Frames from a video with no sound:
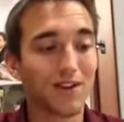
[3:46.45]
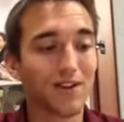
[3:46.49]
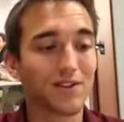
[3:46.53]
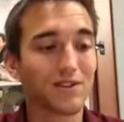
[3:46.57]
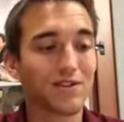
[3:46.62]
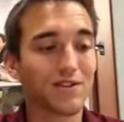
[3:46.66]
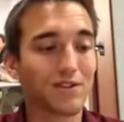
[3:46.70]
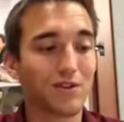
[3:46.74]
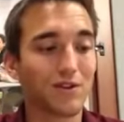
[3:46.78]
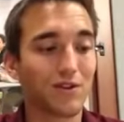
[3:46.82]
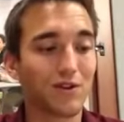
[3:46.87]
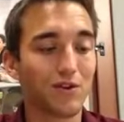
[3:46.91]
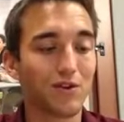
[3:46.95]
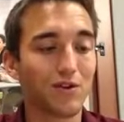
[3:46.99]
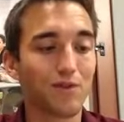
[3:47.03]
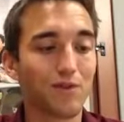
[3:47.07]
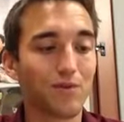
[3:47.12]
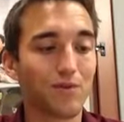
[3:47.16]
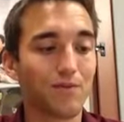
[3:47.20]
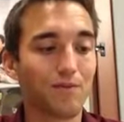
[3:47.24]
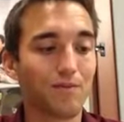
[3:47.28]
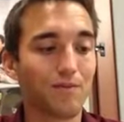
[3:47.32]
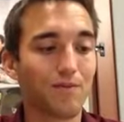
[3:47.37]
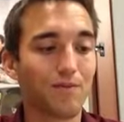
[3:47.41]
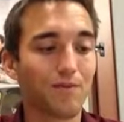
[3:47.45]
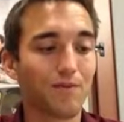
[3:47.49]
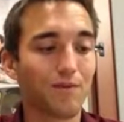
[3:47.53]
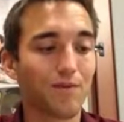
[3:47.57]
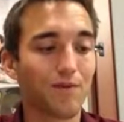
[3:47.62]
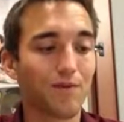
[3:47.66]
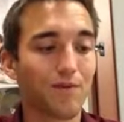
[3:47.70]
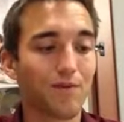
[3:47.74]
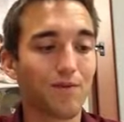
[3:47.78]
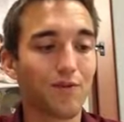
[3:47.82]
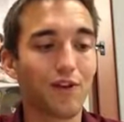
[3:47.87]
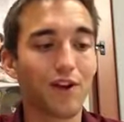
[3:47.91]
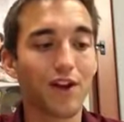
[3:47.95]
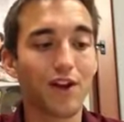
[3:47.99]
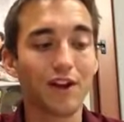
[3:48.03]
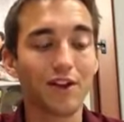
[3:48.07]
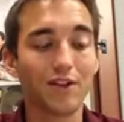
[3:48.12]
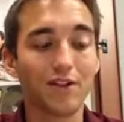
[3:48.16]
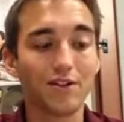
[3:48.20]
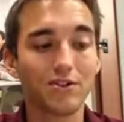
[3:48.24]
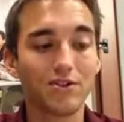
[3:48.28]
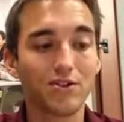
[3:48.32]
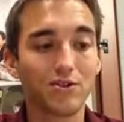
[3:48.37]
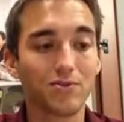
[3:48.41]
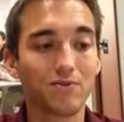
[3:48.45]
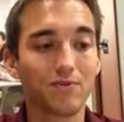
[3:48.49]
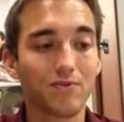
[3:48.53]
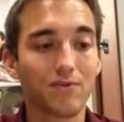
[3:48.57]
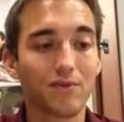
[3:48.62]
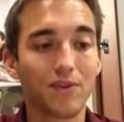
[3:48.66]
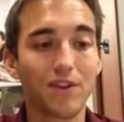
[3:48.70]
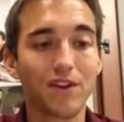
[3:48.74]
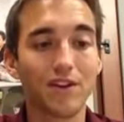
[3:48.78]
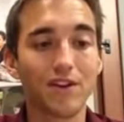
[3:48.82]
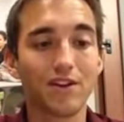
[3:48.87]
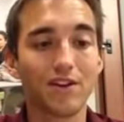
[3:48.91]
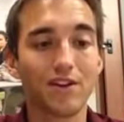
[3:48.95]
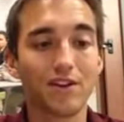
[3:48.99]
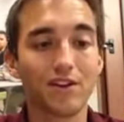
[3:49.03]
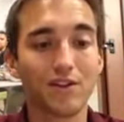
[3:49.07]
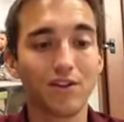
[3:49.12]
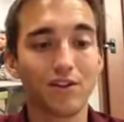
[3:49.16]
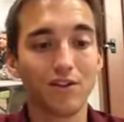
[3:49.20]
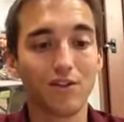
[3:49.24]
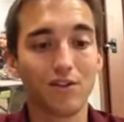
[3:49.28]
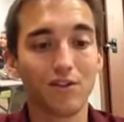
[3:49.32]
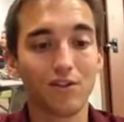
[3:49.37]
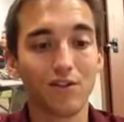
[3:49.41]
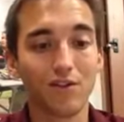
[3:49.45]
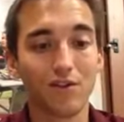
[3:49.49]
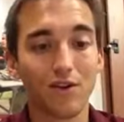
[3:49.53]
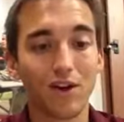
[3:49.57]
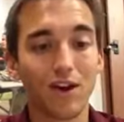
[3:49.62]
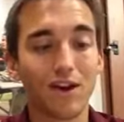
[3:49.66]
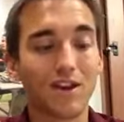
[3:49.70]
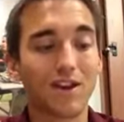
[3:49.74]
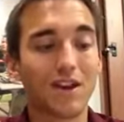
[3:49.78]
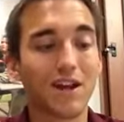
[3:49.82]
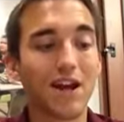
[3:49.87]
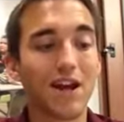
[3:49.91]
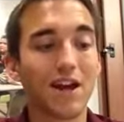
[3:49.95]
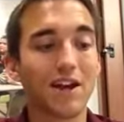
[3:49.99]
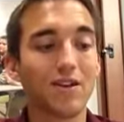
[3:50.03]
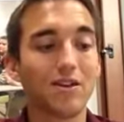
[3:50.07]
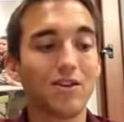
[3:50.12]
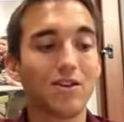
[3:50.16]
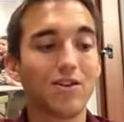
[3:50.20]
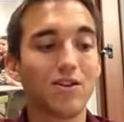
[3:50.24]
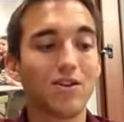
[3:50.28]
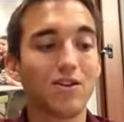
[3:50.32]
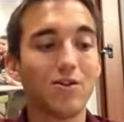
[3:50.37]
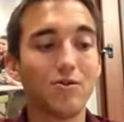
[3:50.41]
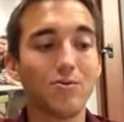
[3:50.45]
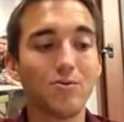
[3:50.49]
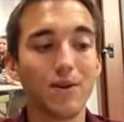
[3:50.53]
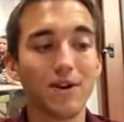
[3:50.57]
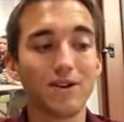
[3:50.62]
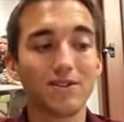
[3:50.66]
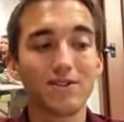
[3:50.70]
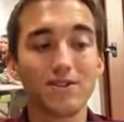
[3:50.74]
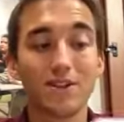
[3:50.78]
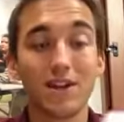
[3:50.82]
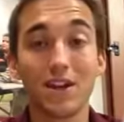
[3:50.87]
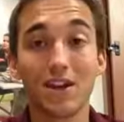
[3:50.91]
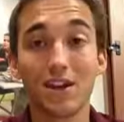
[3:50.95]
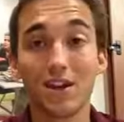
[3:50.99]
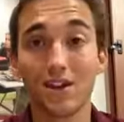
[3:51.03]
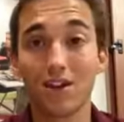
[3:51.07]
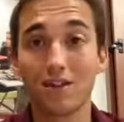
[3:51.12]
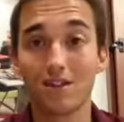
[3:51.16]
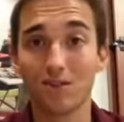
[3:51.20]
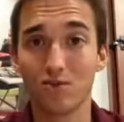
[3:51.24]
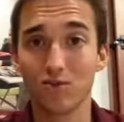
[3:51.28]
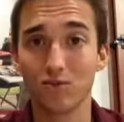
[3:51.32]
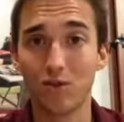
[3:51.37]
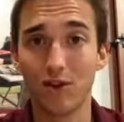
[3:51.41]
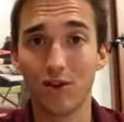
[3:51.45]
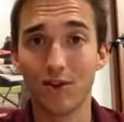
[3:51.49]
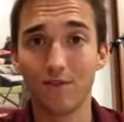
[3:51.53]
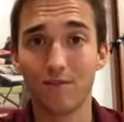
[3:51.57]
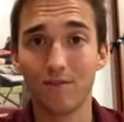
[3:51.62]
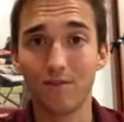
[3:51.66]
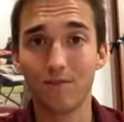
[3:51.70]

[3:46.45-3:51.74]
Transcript: So for English, like grade 9, you must take English 1.